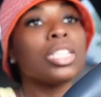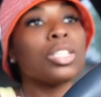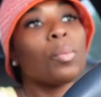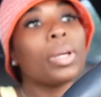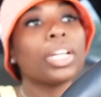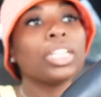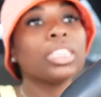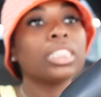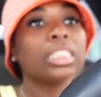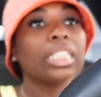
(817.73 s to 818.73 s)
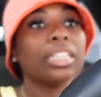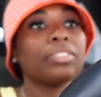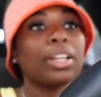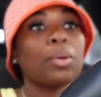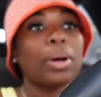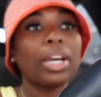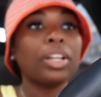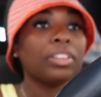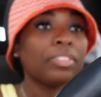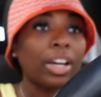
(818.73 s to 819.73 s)
to wear just to give like
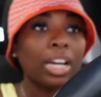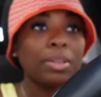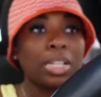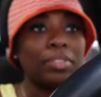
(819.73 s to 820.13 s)
winery vibes.